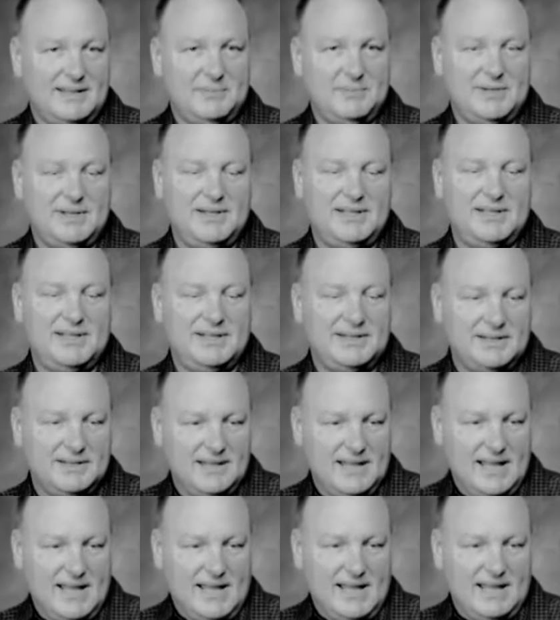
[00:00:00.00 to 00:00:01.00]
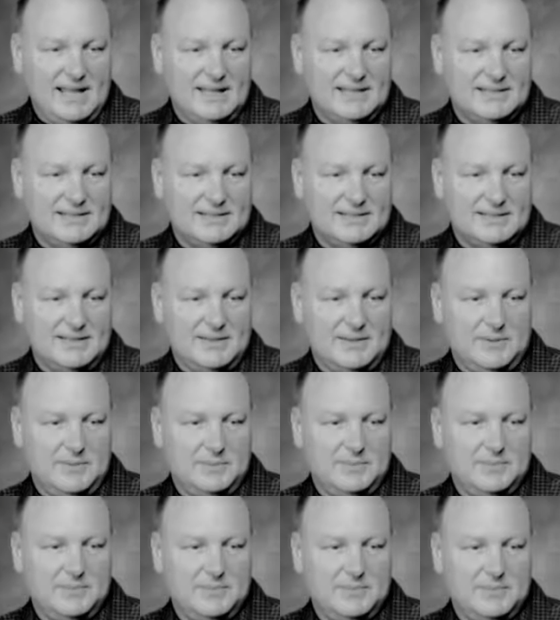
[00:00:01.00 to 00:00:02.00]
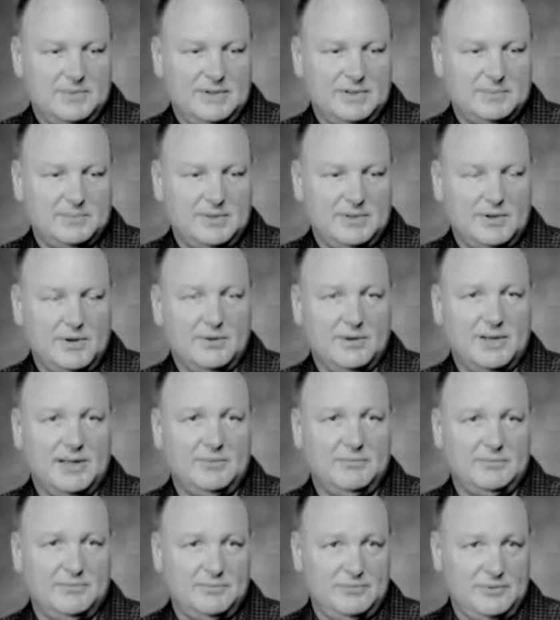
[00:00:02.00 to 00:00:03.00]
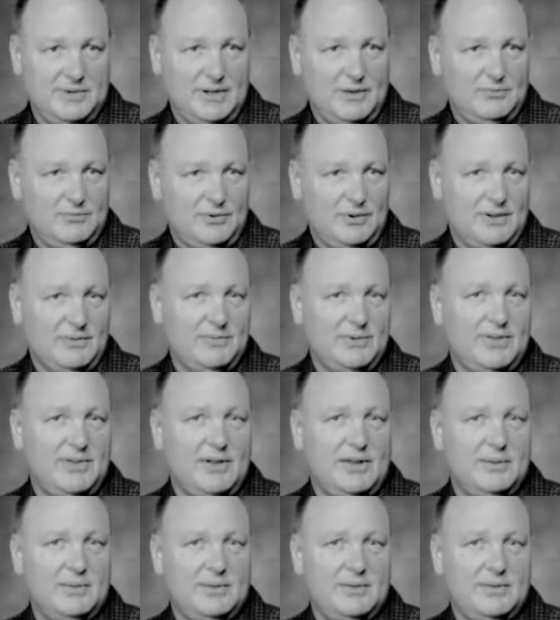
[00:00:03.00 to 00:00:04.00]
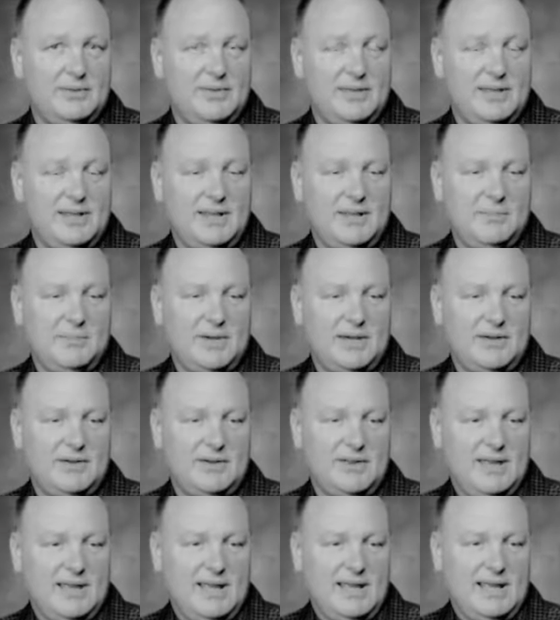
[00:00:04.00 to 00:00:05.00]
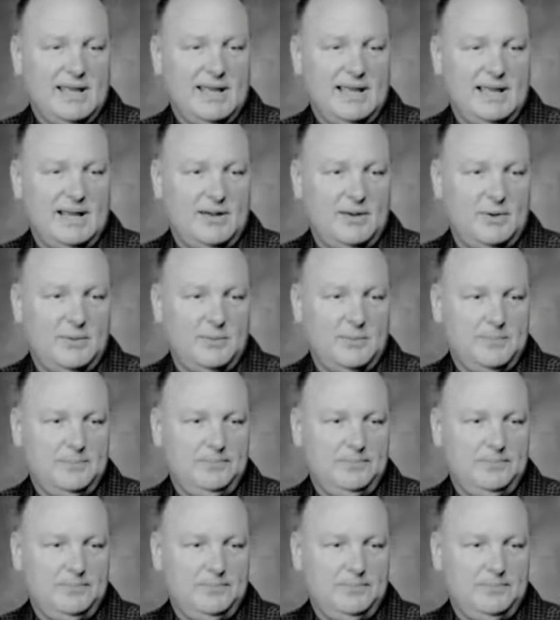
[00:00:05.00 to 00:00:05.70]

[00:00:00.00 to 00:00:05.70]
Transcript: That idea has been helpful. I've been thinking about how